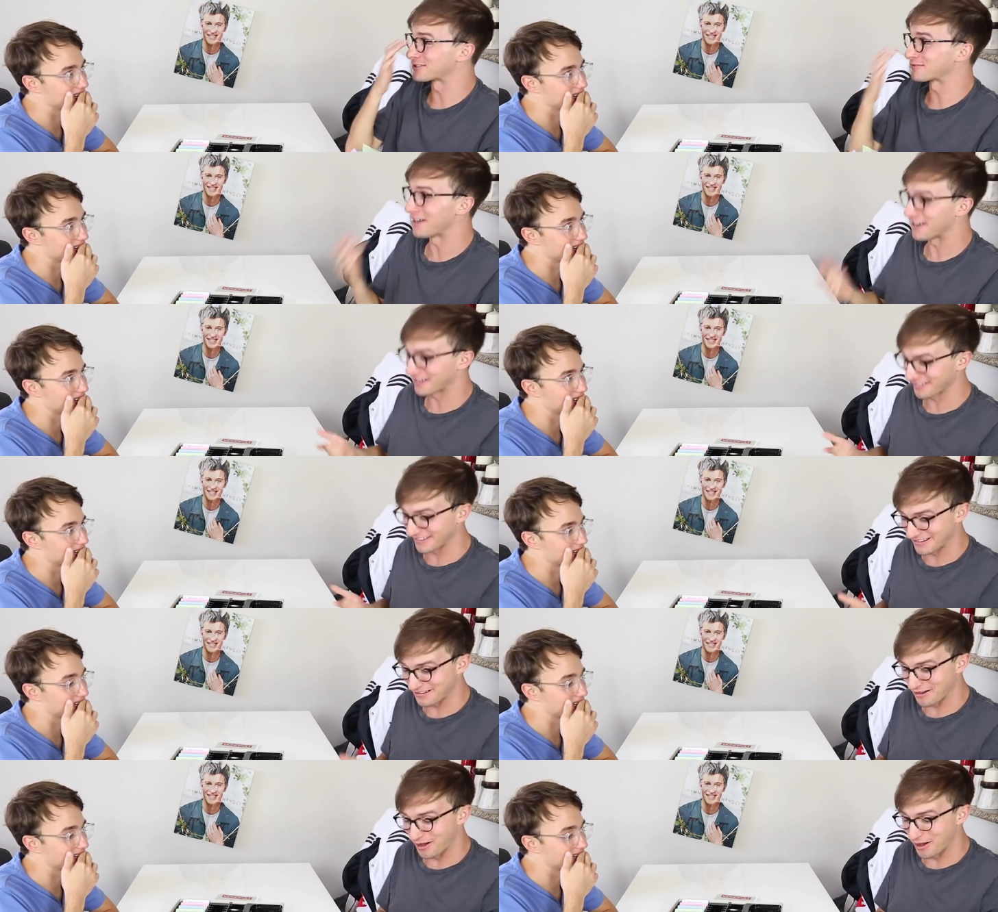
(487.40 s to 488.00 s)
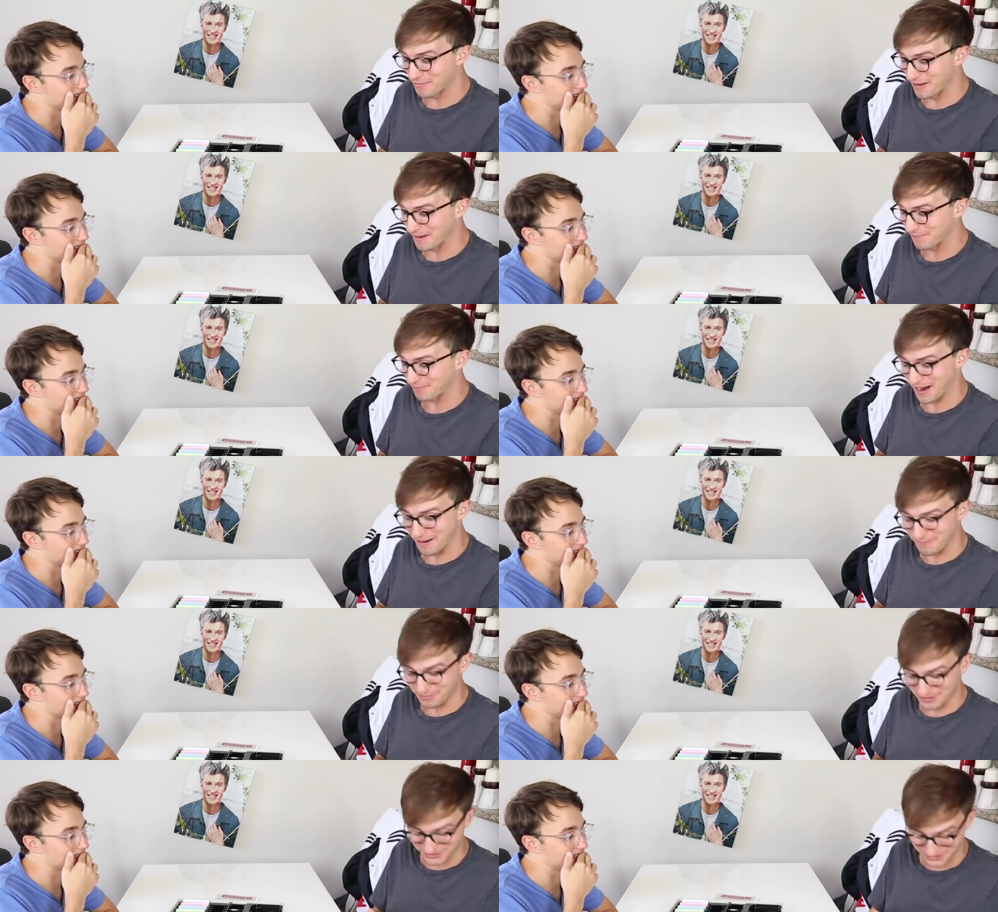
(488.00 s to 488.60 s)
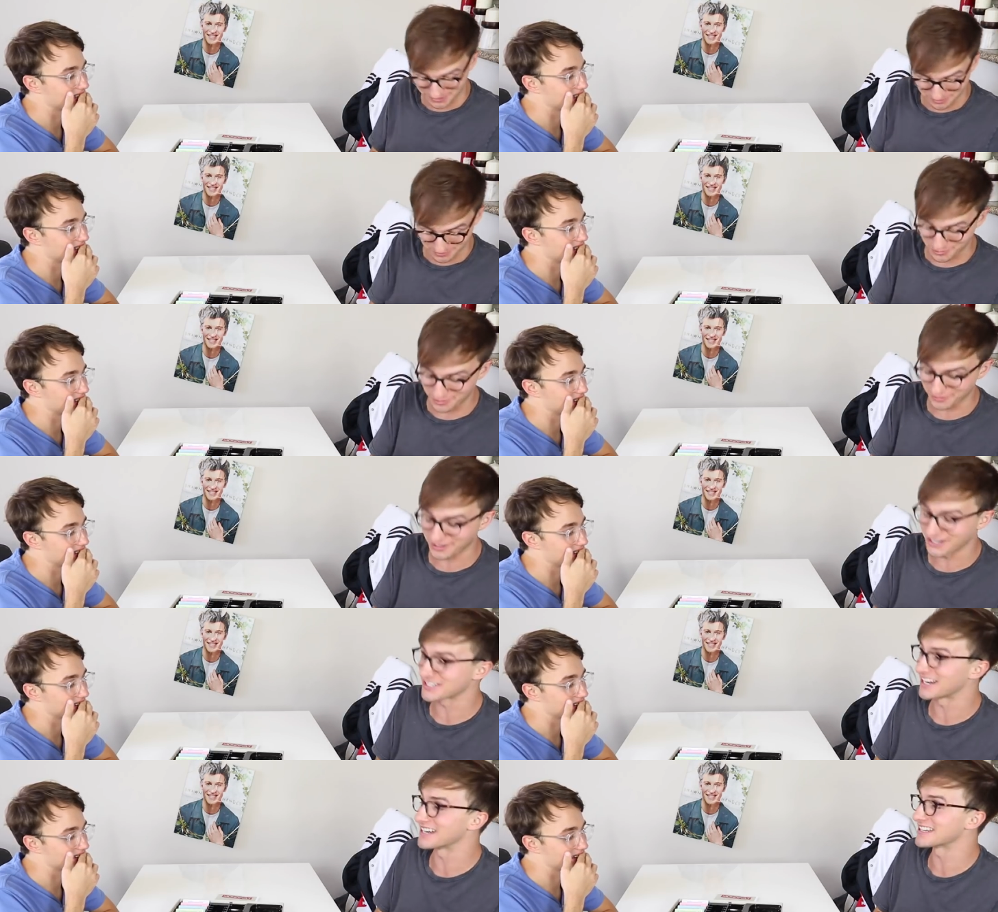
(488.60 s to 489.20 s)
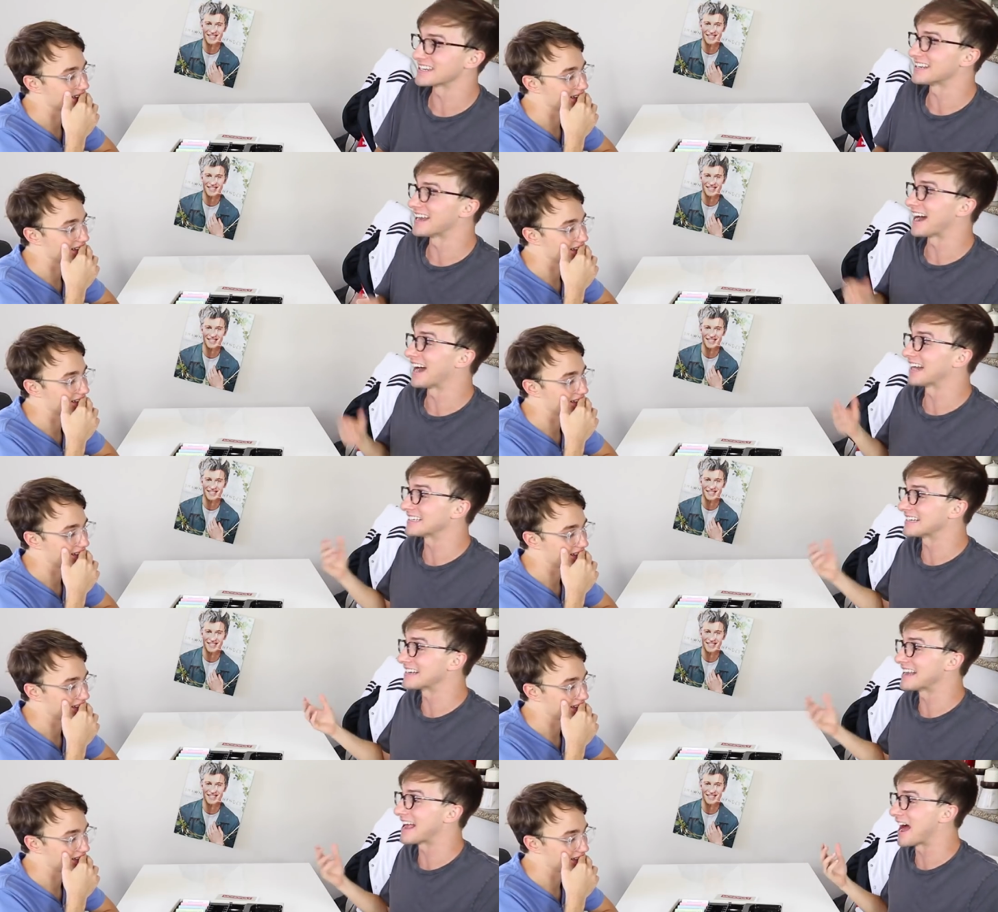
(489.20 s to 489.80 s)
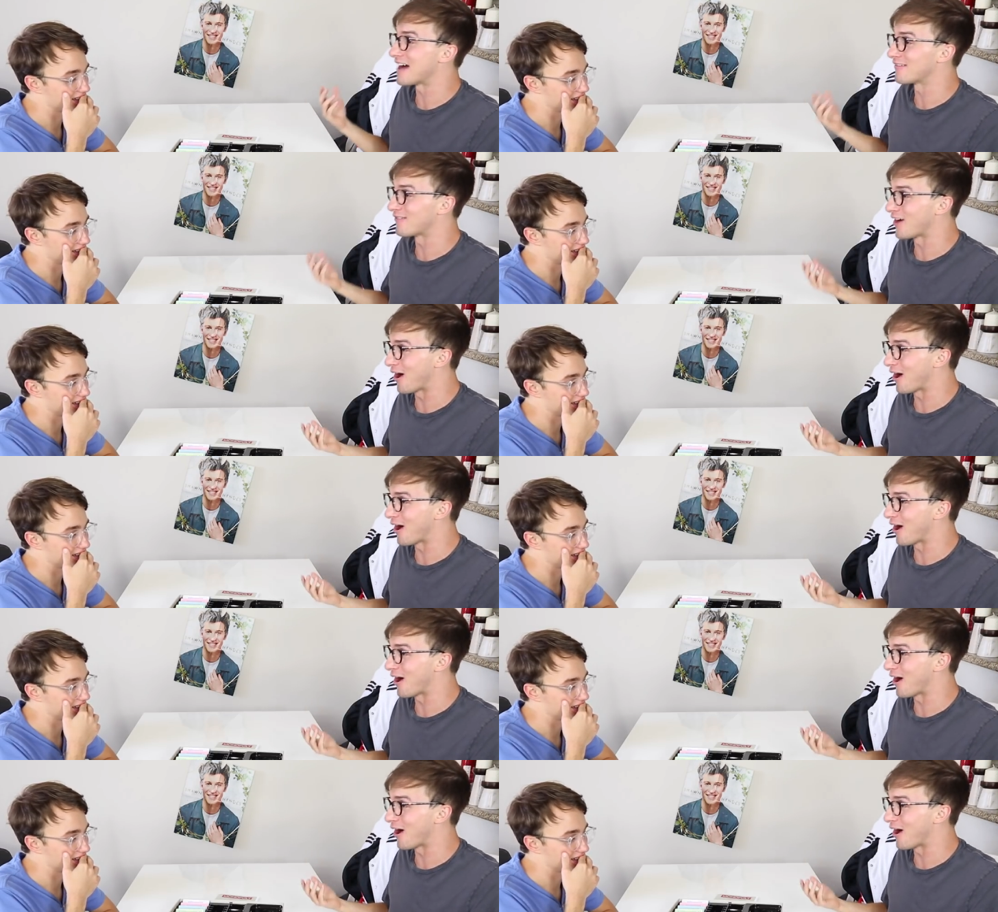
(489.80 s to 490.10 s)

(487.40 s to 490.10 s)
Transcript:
Speaker 1: struggling. All my properties are mortgaged. I didn't I didn't have